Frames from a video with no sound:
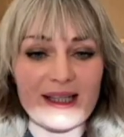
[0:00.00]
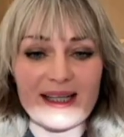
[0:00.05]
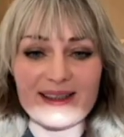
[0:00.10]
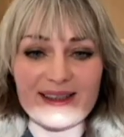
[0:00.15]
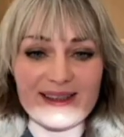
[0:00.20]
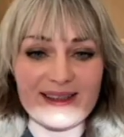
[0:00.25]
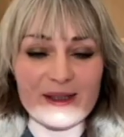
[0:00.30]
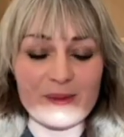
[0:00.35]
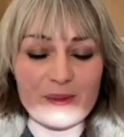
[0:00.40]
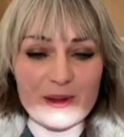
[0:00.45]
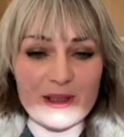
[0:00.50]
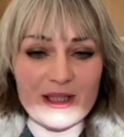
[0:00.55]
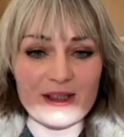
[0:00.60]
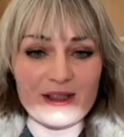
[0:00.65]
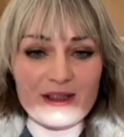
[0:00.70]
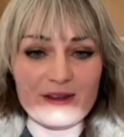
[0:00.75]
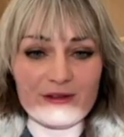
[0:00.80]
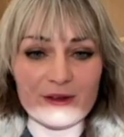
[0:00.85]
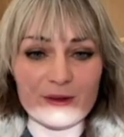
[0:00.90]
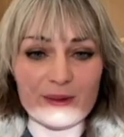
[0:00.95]
and I think
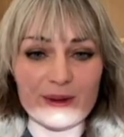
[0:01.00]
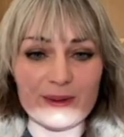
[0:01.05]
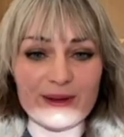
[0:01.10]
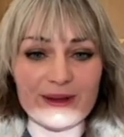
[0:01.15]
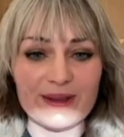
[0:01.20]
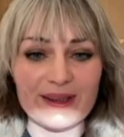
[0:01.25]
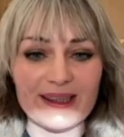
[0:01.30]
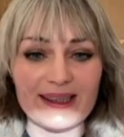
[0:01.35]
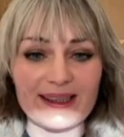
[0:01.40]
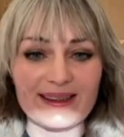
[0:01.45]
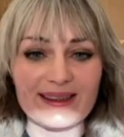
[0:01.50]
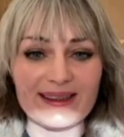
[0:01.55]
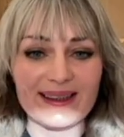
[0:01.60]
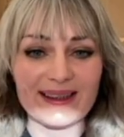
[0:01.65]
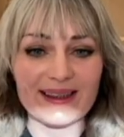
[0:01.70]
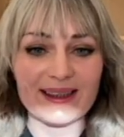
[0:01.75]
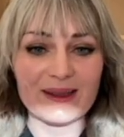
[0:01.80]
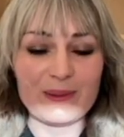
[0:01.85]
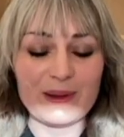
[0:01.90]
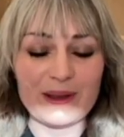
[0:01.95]
particularly for women
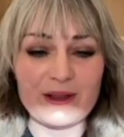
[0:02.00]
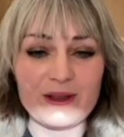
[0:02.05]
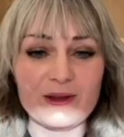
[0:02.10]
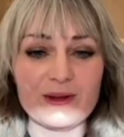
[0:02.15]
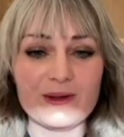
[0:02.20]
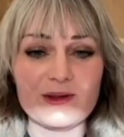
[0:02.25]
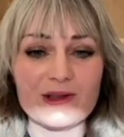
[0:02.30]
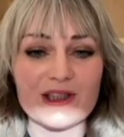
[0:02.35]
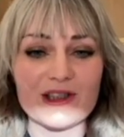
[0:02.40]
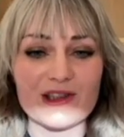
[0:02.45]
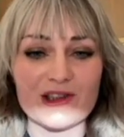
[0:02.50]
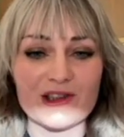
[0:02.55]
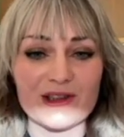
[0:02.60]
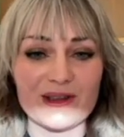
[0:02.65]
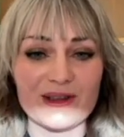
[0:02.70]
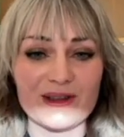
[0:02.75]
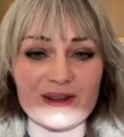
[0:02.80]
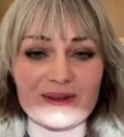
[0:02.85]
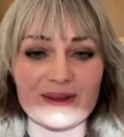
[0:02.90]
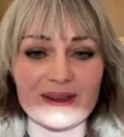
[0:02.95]
that can be a huge
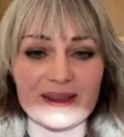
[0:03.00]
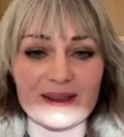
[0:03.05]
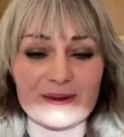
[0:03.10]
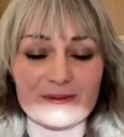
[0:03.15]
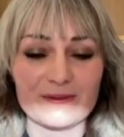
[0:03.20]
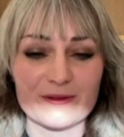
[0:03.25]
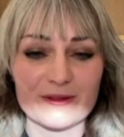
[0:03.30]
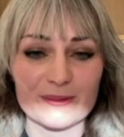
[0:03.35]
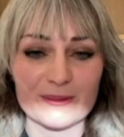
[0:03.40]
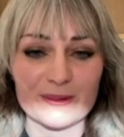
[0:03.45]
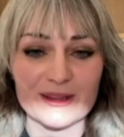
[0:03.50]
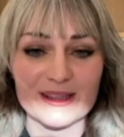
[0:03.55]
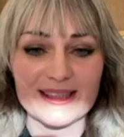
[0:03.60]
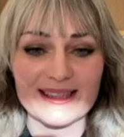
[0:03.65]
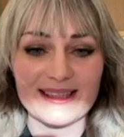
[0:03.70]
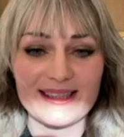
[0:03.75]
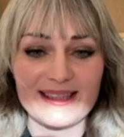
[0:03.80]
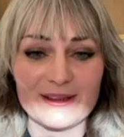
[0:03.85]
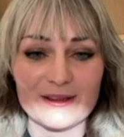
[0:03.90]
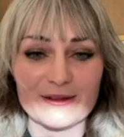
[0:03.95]
issue from what
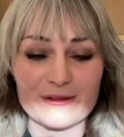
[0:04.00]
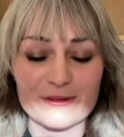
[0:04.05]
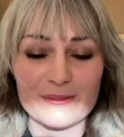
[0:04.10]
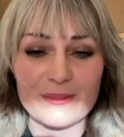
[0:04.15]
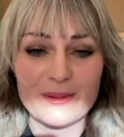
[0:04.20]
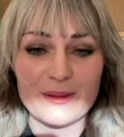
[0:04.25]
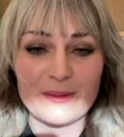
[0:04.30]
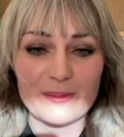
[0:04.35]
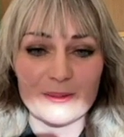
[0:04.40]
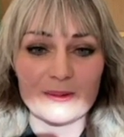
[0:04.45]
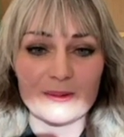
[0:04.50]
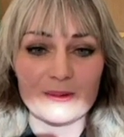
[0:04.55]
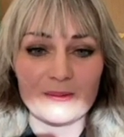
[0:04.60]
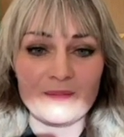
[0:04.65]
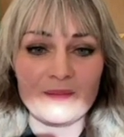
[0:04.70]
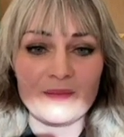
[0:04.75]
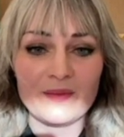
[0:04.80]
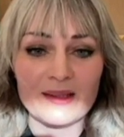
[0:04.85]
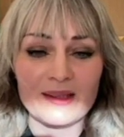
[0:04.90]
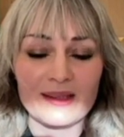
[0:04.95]
I hear from people.
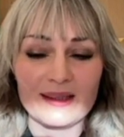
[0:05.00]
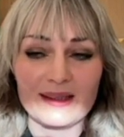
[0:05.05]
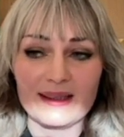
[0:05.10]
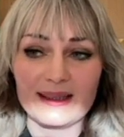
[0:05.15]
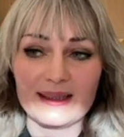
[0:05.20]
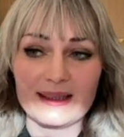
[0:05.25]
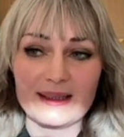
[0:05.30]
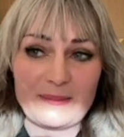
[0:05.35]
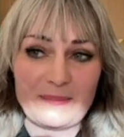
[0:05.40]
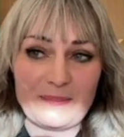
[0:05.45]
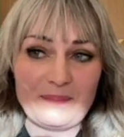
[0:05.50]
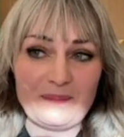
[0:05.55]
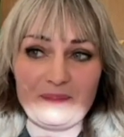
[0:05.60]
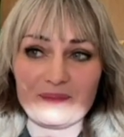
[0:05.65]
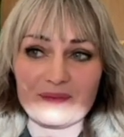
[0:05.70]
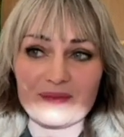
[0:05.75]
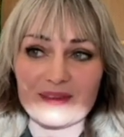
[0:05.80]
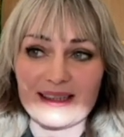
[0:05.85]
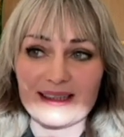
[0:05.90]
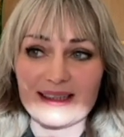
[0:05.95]

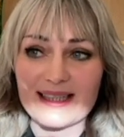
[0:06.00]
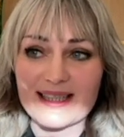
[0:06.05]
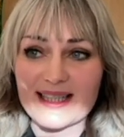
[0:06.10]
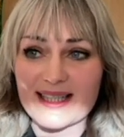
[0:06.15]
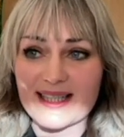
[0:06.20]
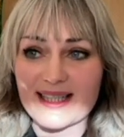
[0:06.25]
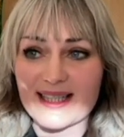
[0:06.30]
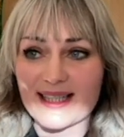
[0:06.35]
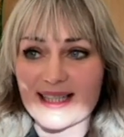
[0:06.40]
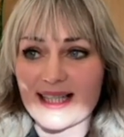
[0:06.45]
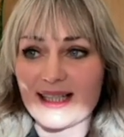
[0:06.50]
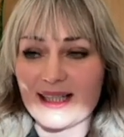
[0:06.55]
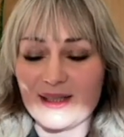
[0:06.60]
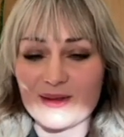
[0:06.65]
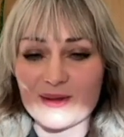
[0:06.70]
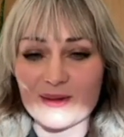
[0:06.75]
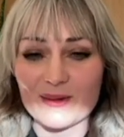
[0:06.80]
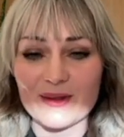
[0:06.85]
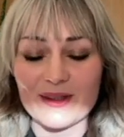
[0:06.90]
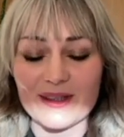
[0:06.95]
And that's a
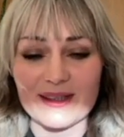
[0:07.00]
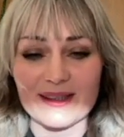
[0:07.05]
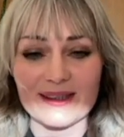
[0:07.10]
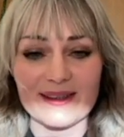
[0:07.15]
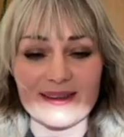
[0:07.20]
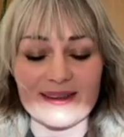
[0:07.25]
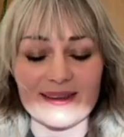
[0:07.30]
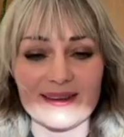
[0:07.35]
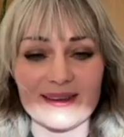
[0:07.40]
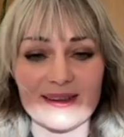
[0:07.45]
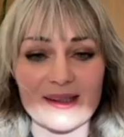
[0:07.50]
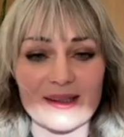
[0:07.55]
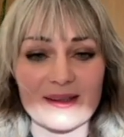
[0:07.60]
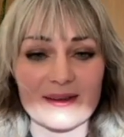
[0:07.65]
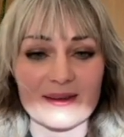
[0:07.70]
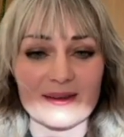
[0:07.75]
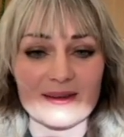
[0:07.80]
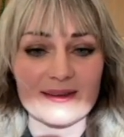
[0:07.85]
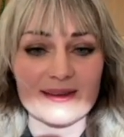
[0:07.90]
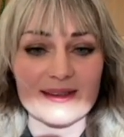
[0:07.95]
societal thing, I think,
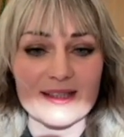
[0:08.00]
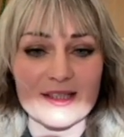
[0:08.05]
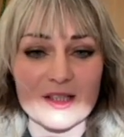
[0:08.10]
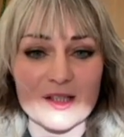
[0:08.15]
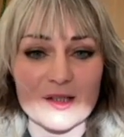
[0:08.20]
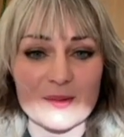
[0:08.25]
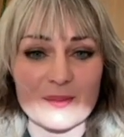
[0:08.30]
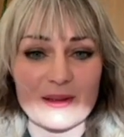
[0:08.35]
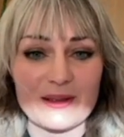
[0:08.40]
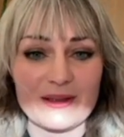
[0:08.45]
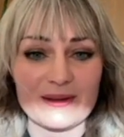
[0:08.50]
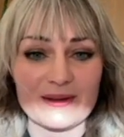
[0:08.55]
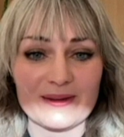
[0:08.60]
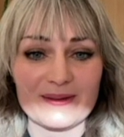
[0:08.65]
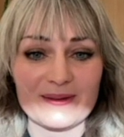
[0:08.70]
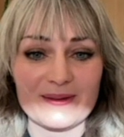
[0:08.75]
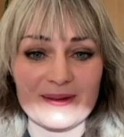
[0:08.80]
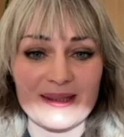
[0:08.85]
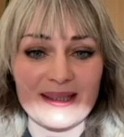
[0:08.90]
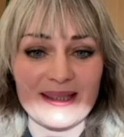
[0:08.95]
that it's just
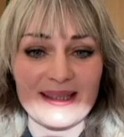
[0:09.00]
been